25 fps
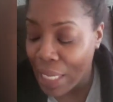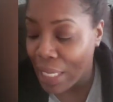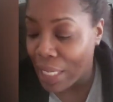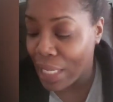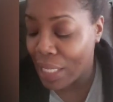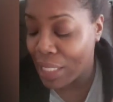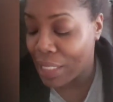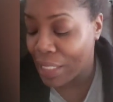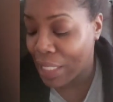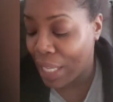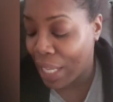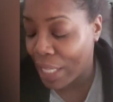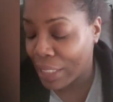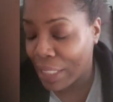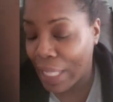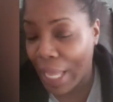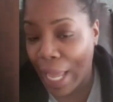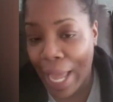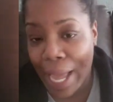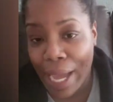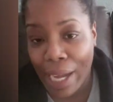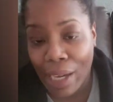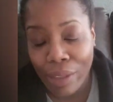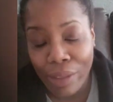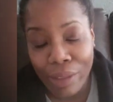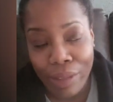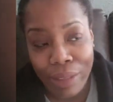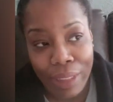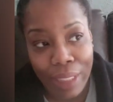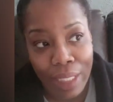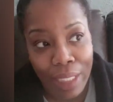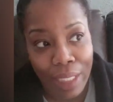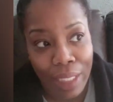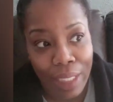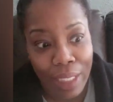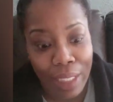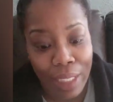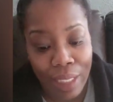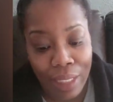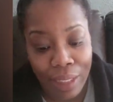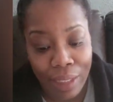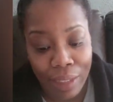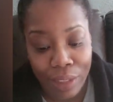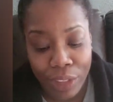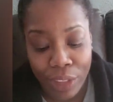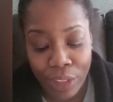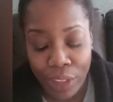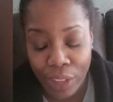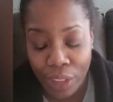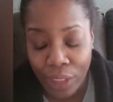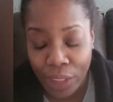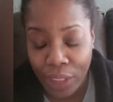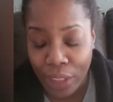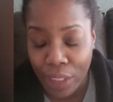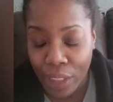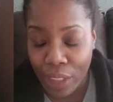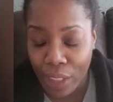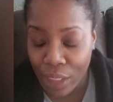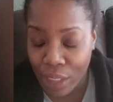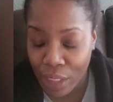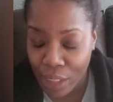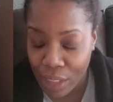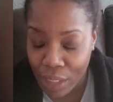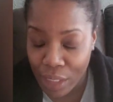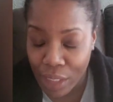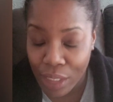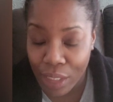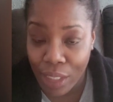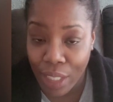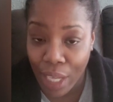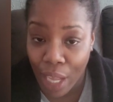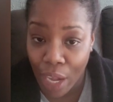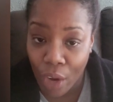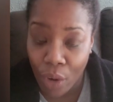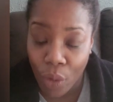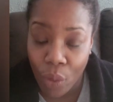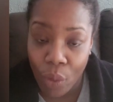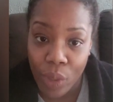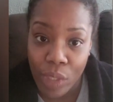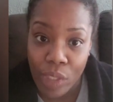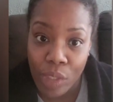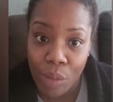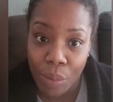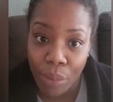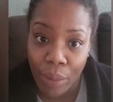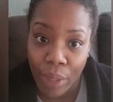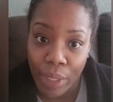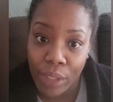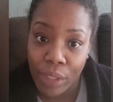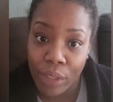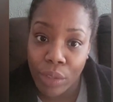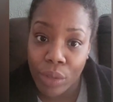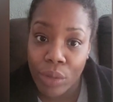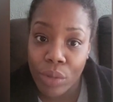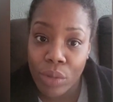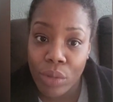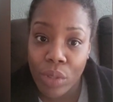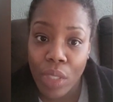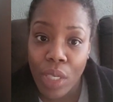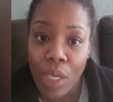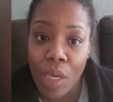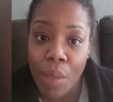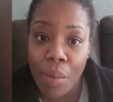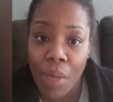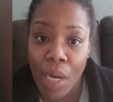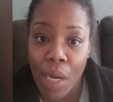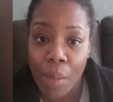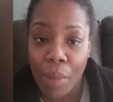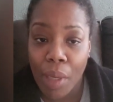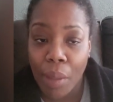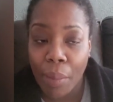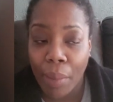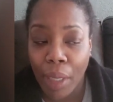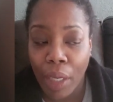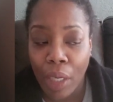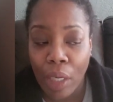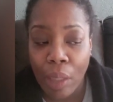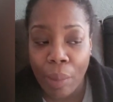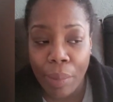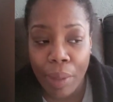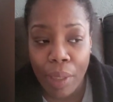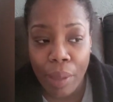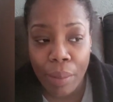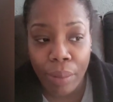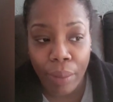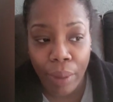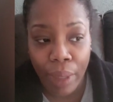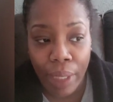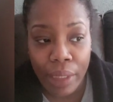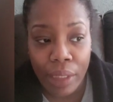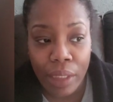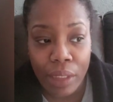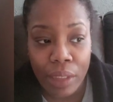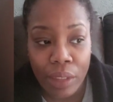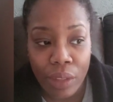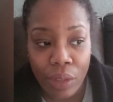is at the house and she is now going to break the news to her mama about her being pregnant.